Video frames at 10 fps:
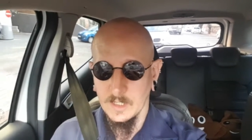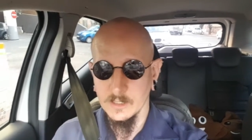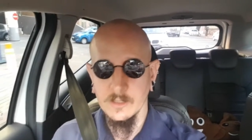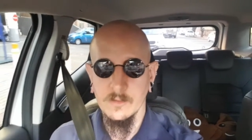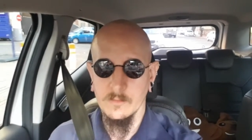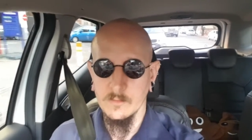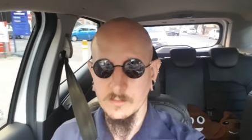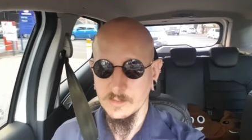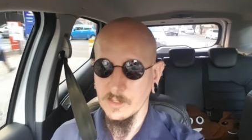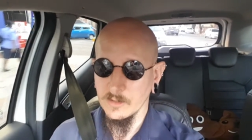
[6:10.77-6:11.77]
I know
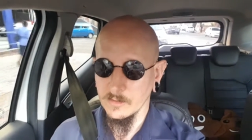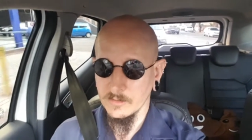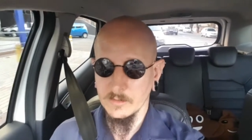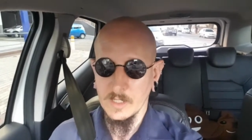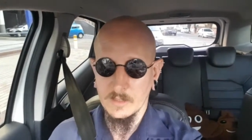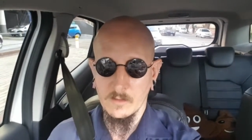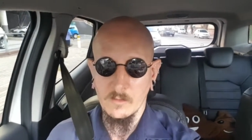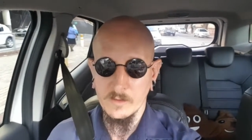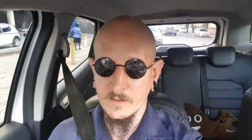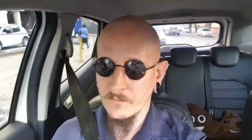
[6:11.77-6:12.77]
also like
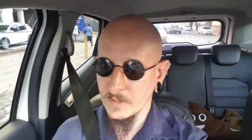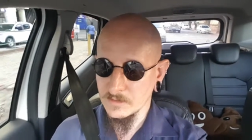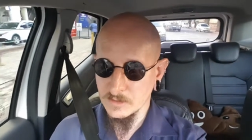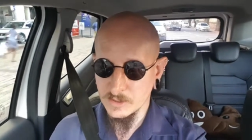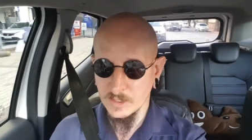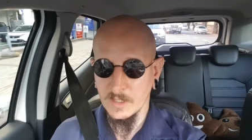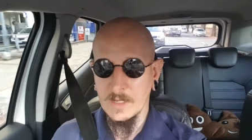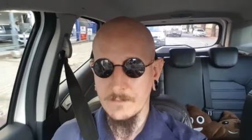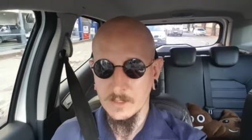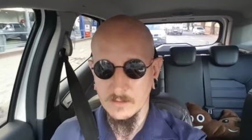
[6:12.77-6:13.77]
all the events and shit are
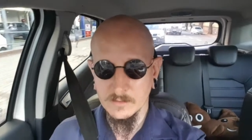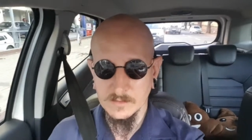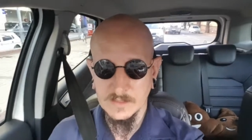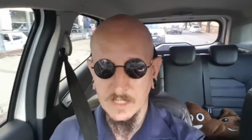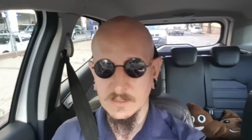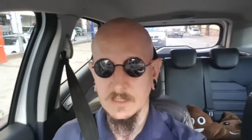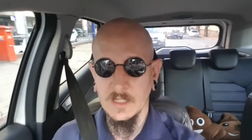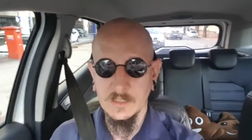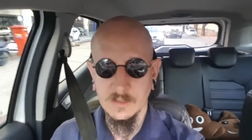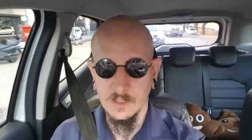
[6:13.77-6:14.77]
happening on
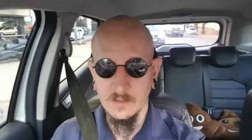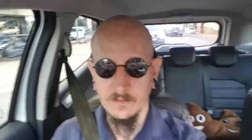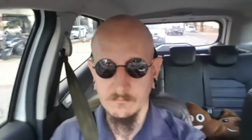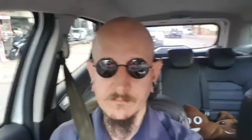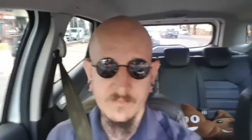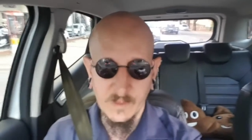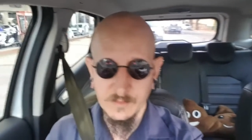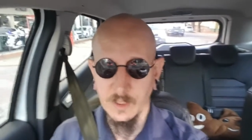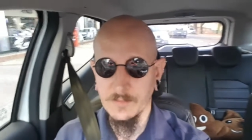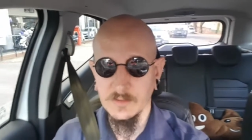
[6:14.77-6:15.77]
Saturday, so
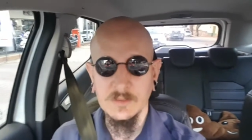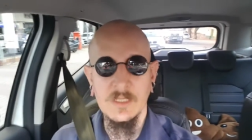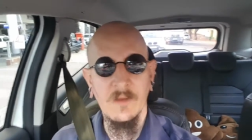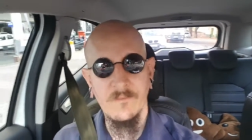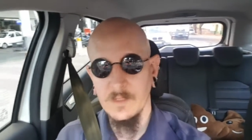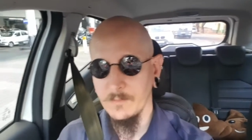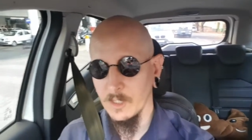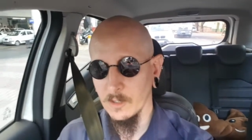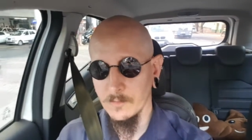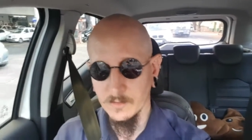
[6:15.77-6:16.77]
vape shops will definitely
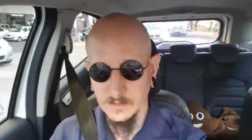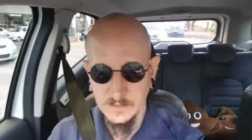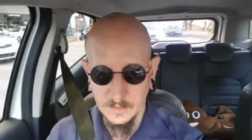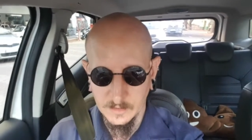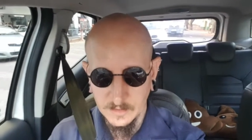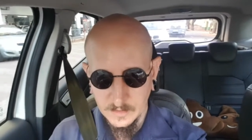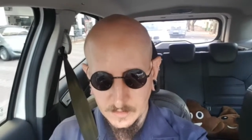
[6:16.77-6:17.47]
be open on Saturday.